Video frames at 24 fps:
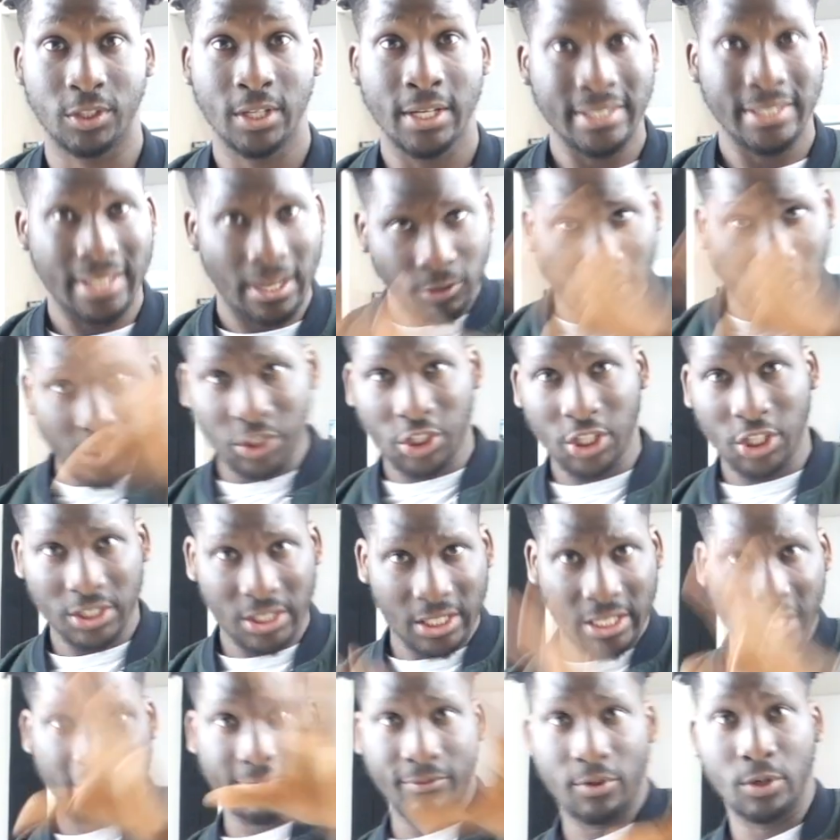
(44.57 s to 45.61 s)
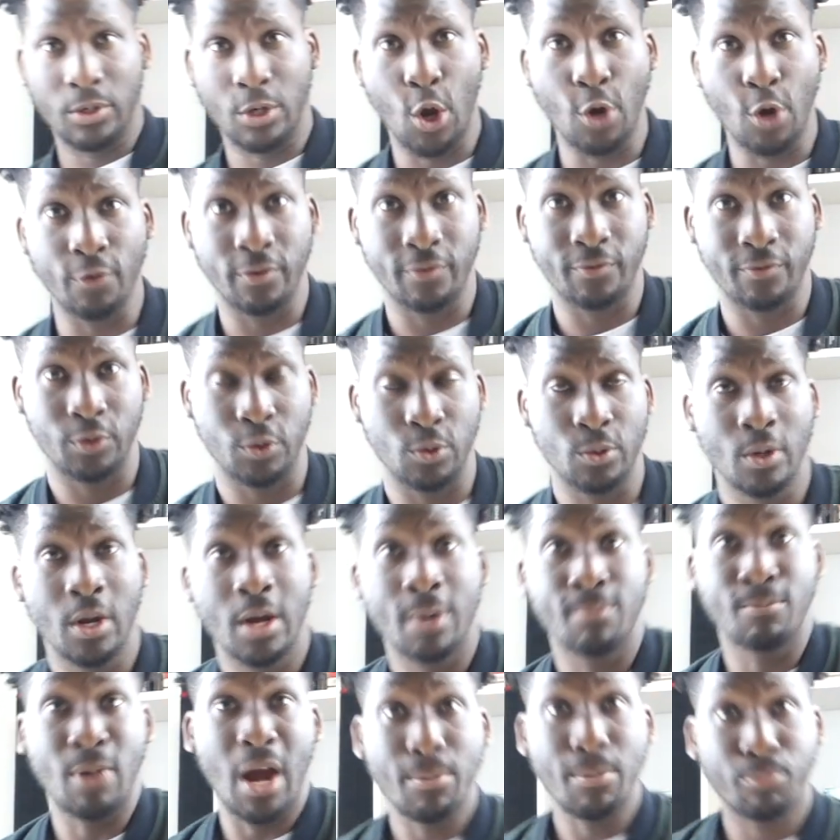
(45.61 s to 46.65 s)
Now, just to give you an overview,
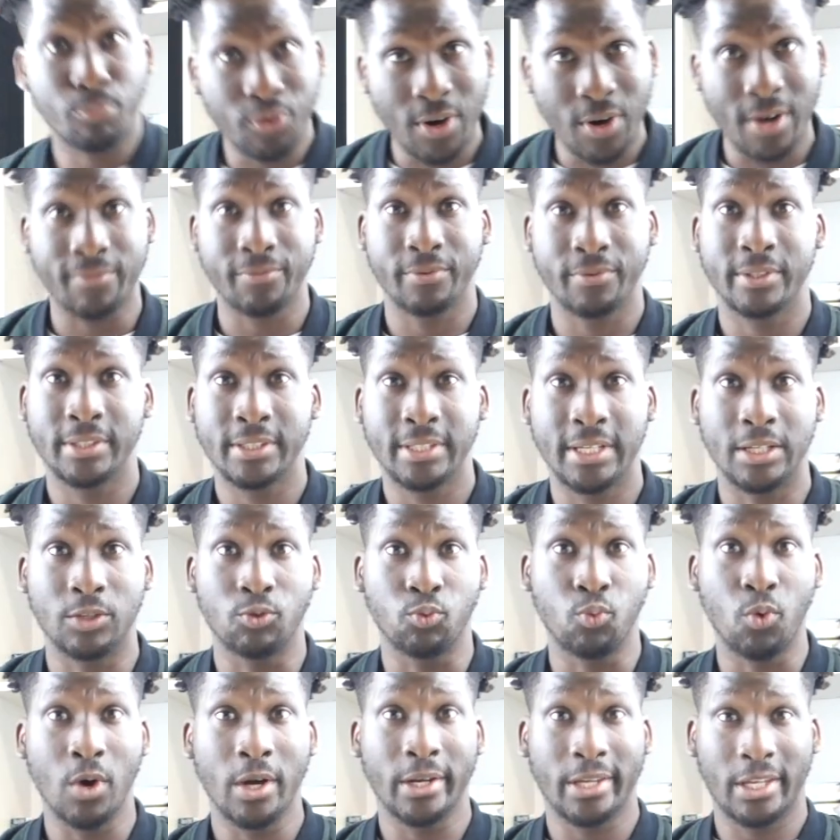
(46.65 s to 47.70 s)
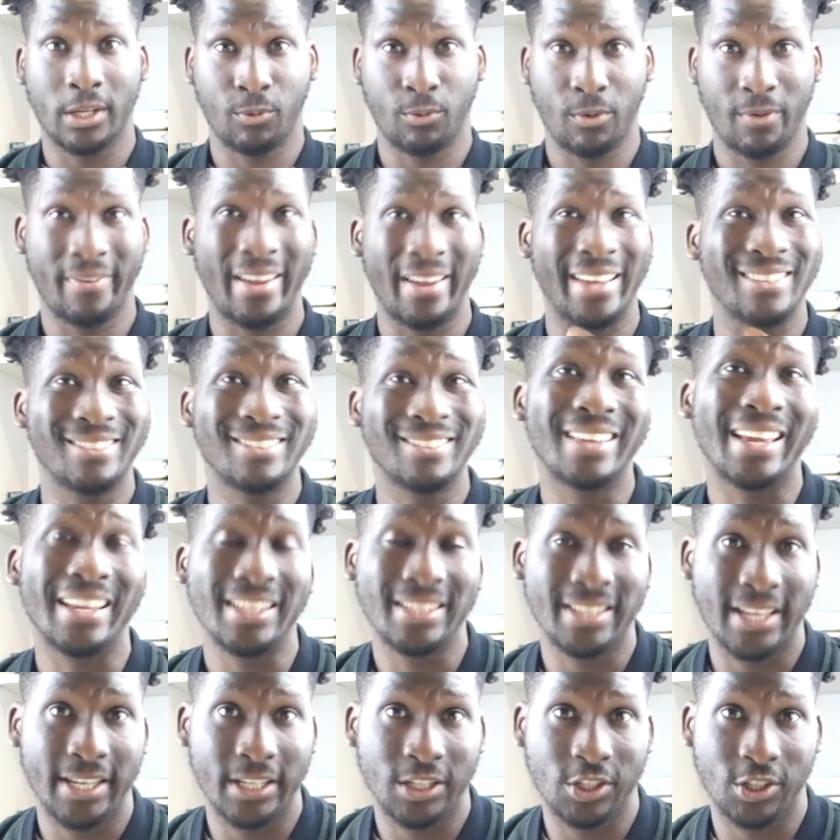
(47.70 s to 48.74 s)
my preference is working with estate
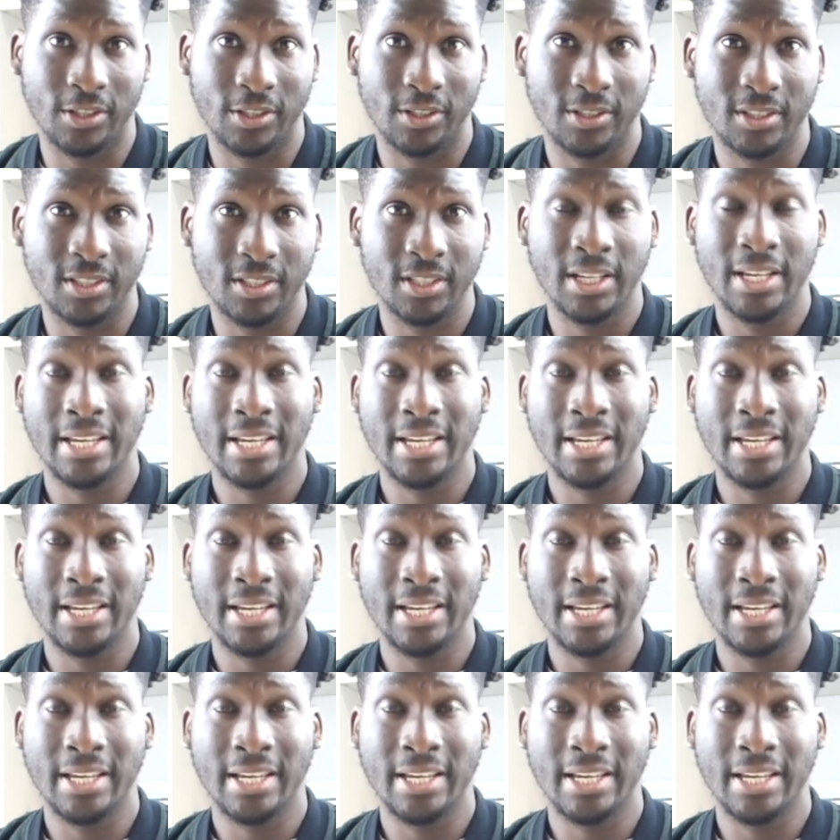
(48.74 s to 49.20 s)
agents.